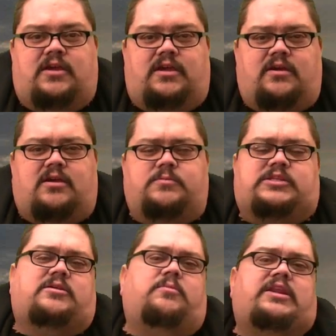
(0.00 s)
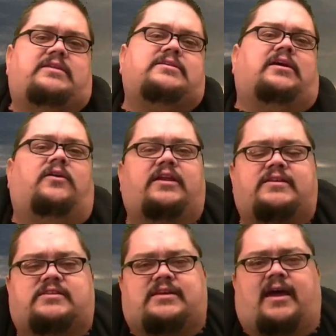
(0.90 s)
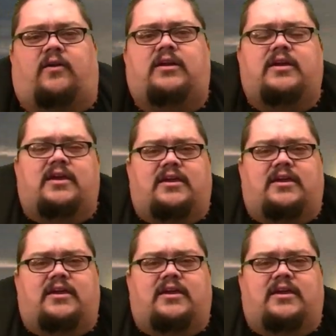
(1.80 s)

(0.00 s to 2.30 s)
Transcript: Here comes somebody tearing us down.